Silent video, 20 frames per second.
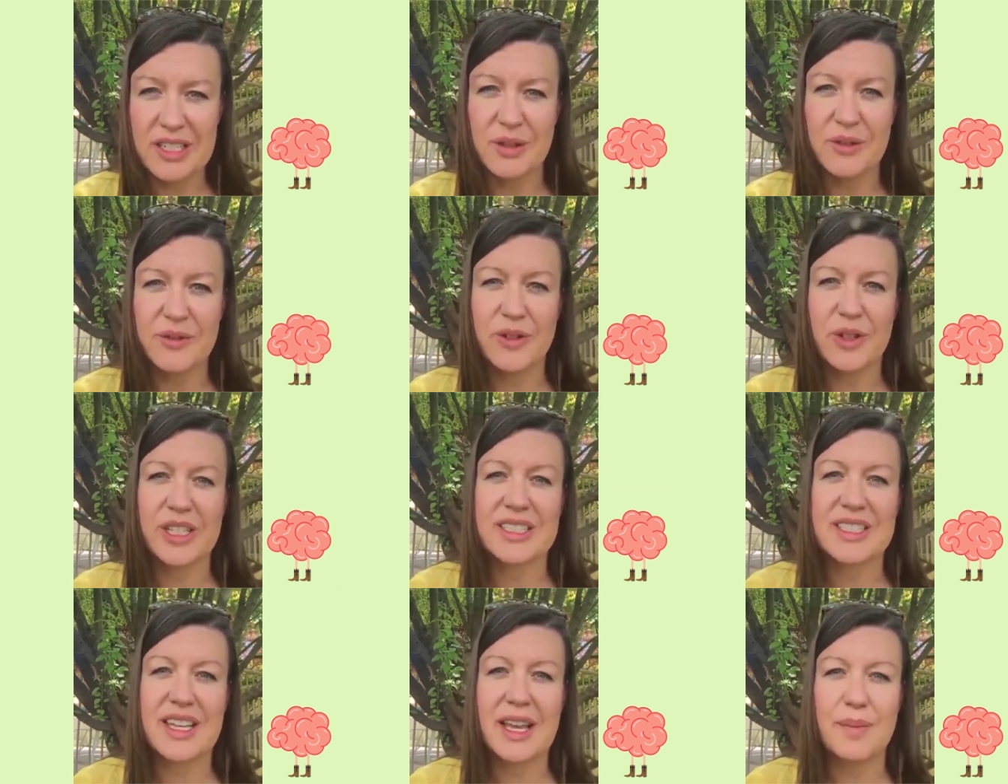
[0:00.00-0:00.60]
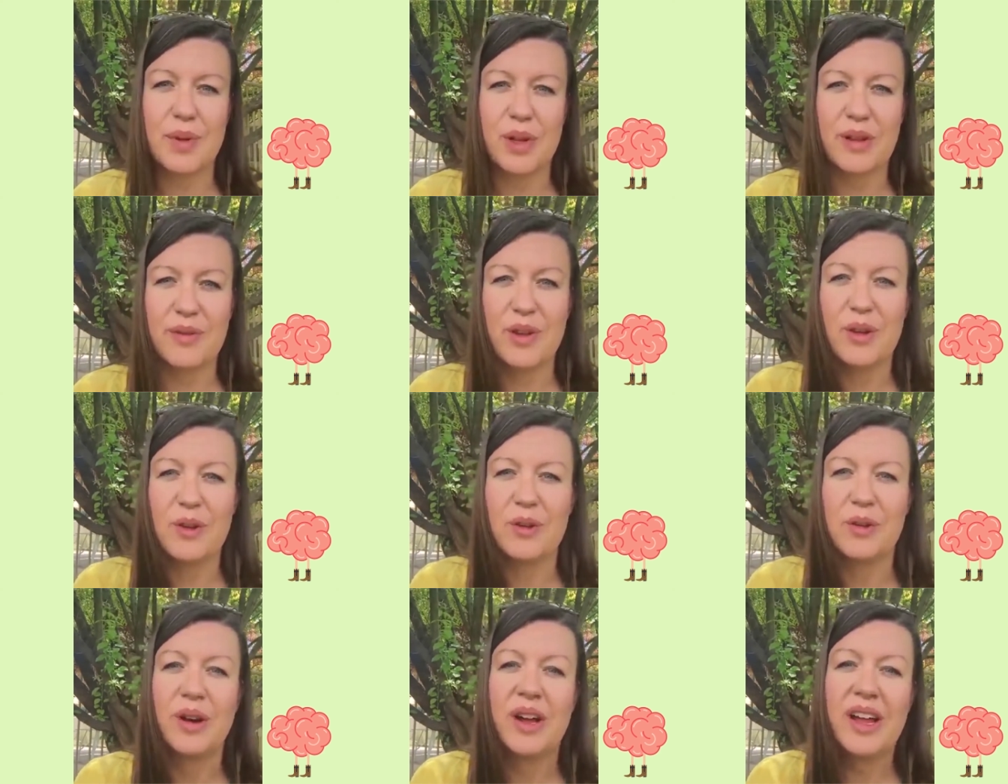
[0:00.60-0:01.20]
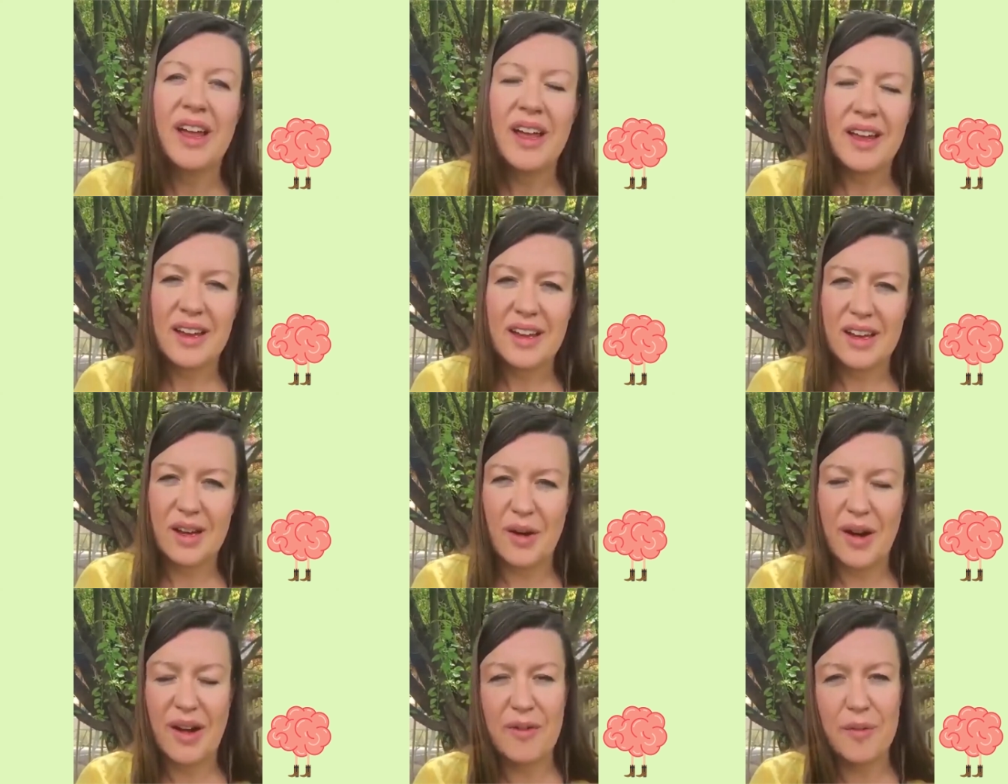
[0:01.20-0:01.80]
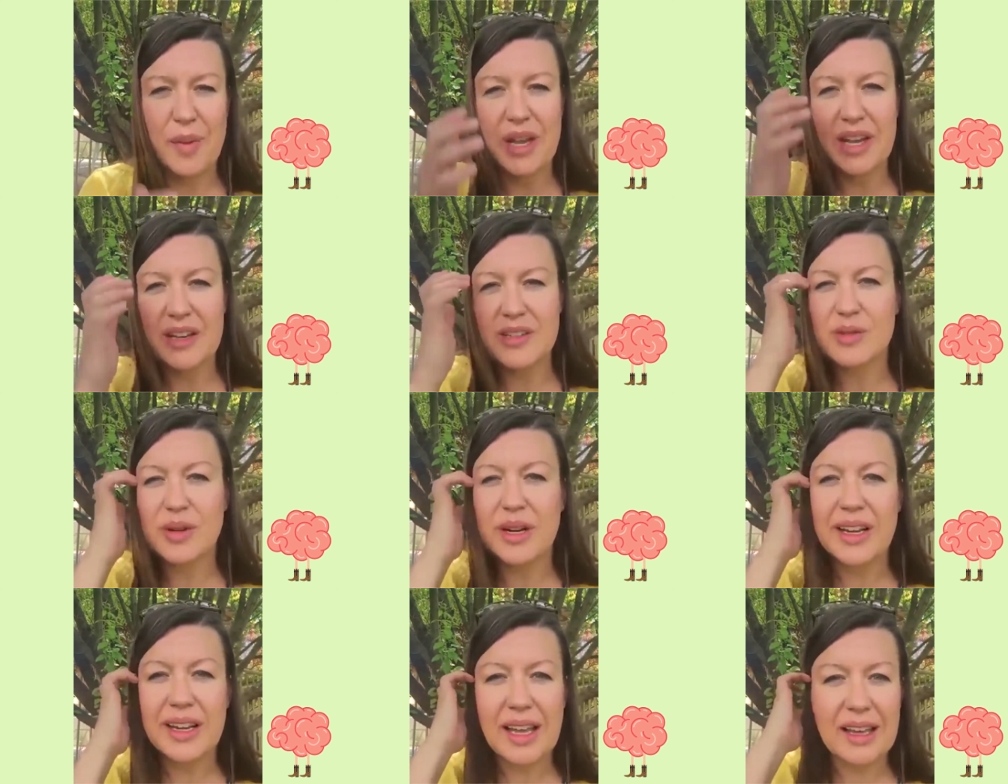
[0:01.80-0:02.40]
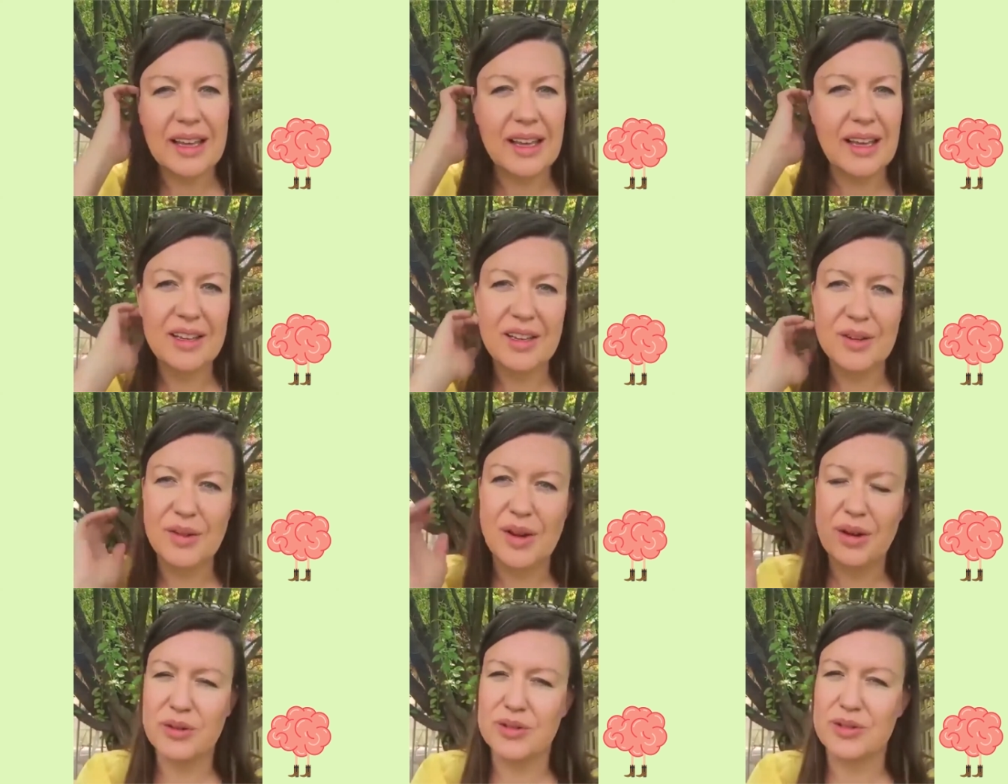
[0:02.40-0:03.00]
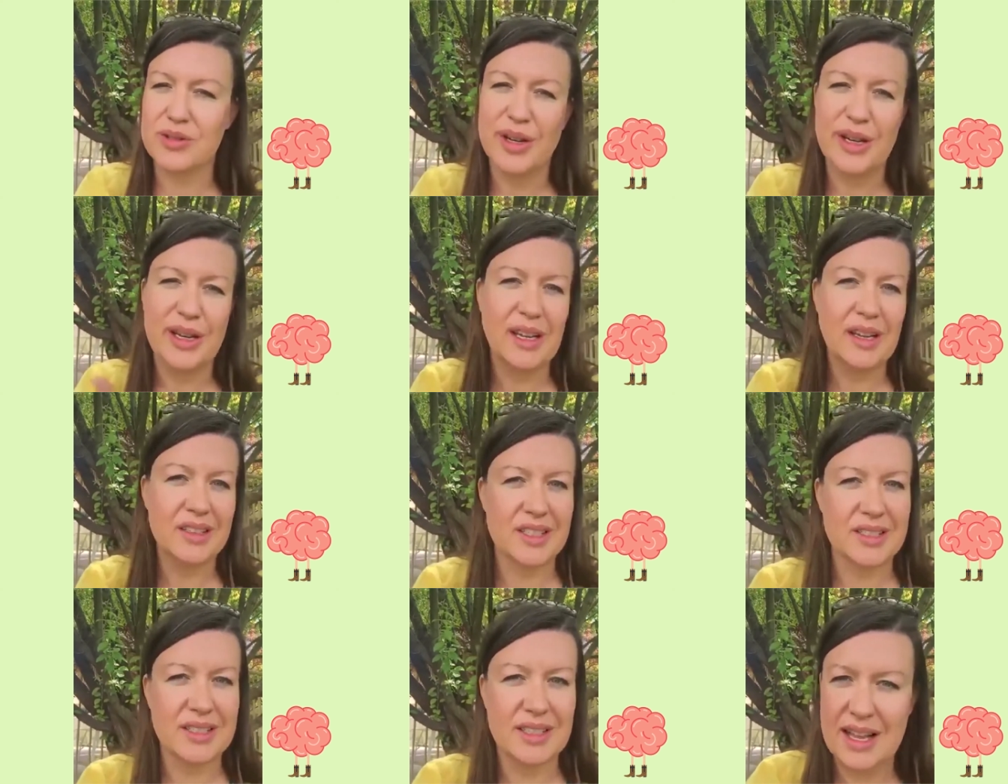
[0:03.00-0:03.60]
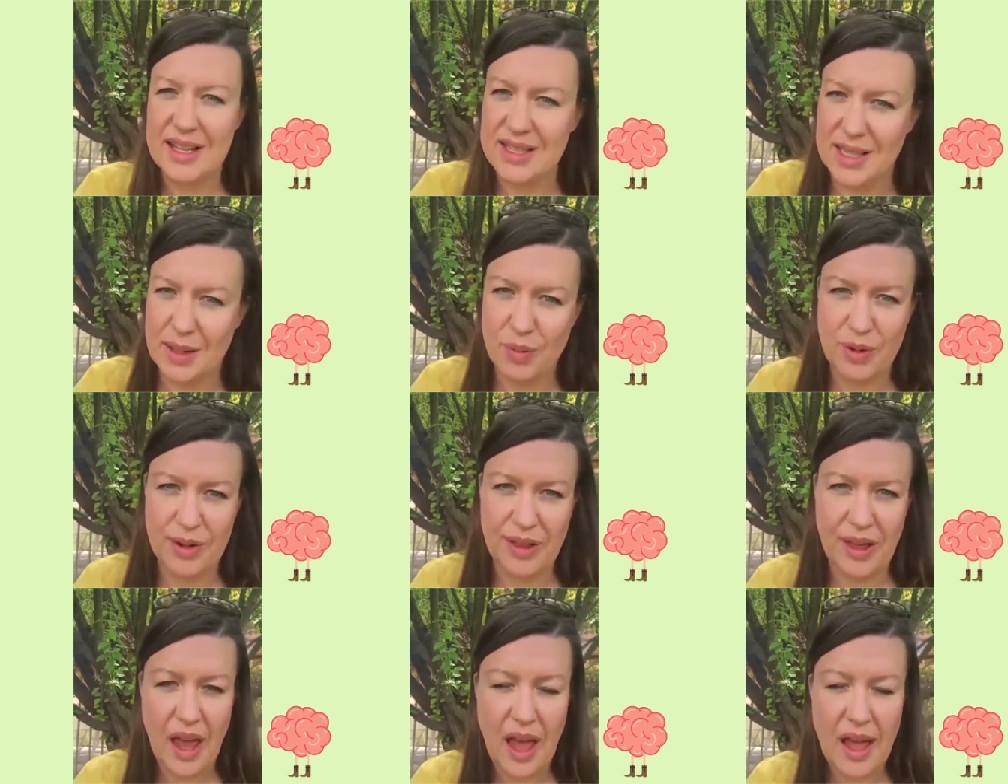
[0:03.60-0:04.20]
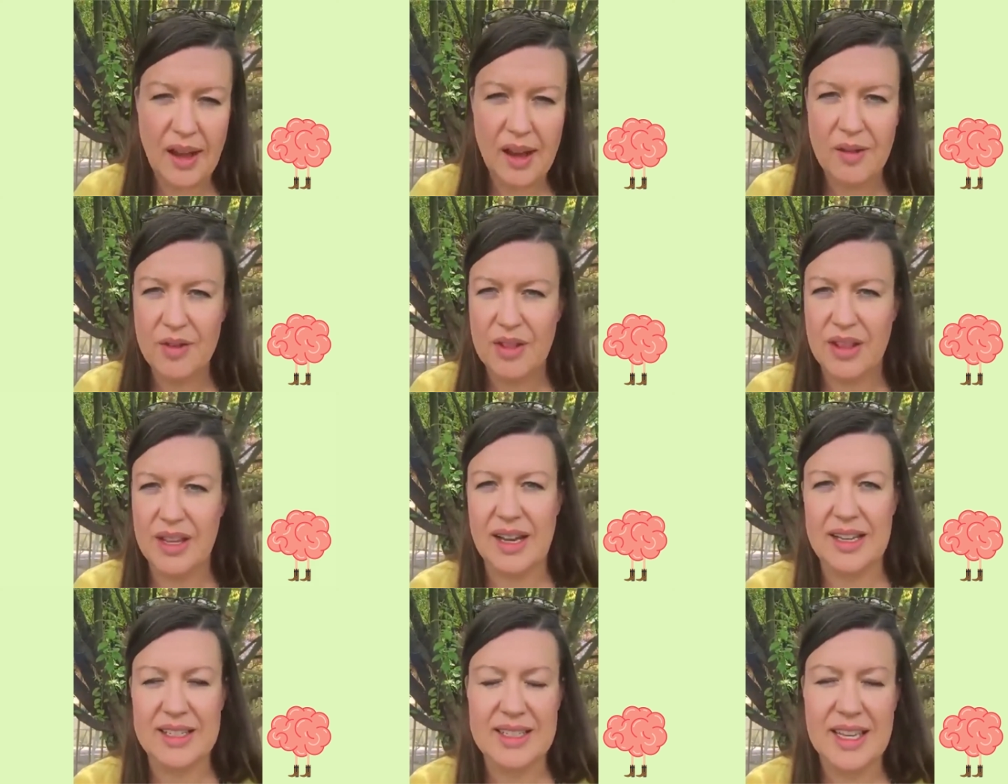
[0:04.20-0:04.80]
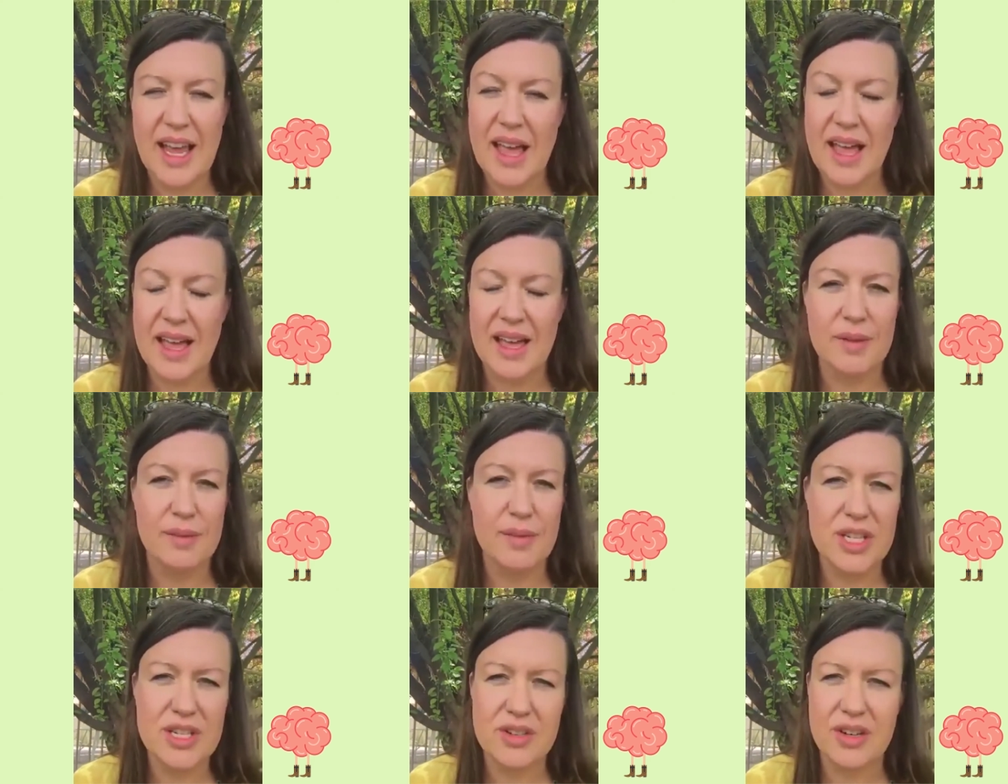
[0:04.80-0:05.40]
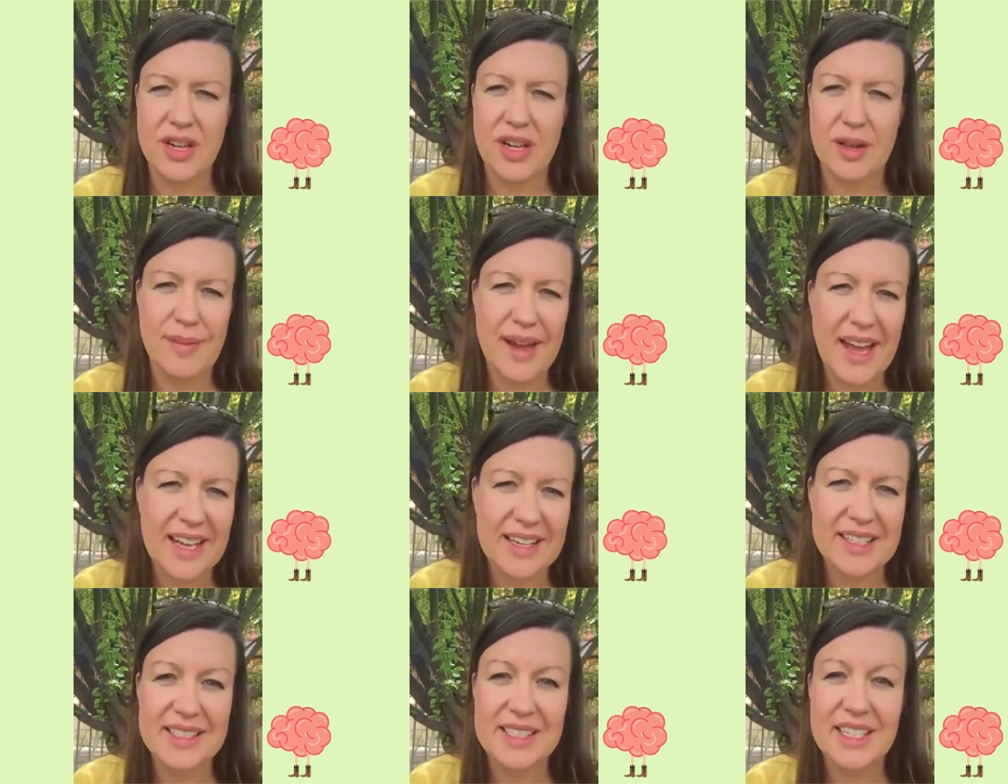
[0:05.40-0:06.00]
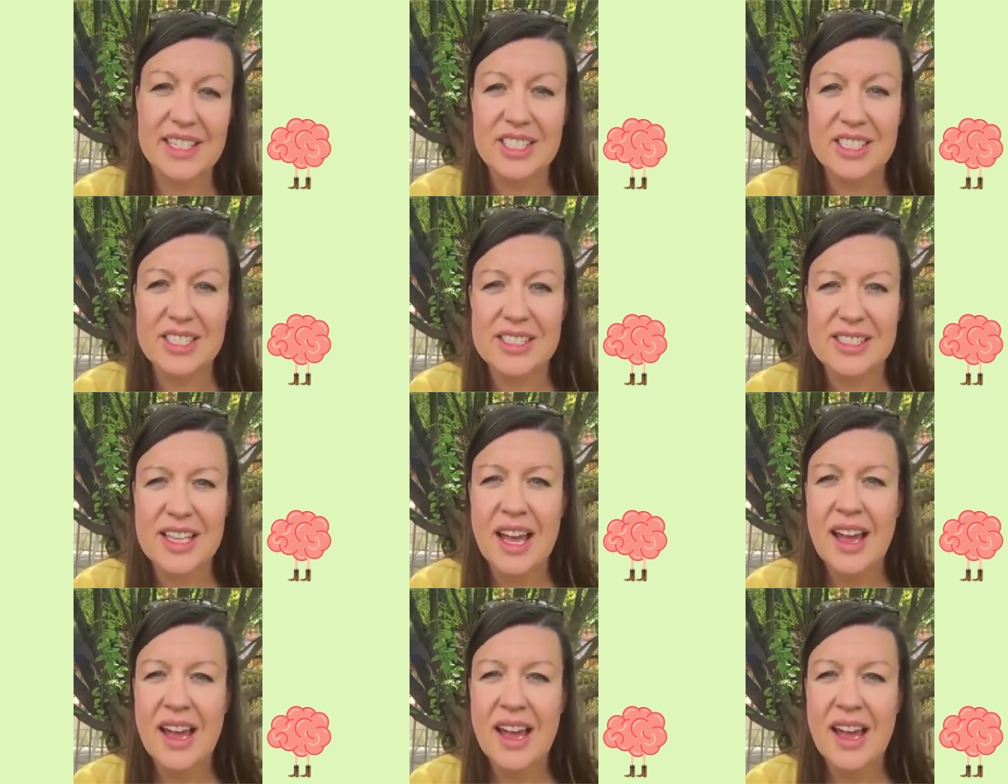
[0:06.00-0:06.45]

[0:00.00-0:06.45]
So for example, if you, you know, have been drinking and you know drinking just ends up with a hangover the next day and misery and bad decisions,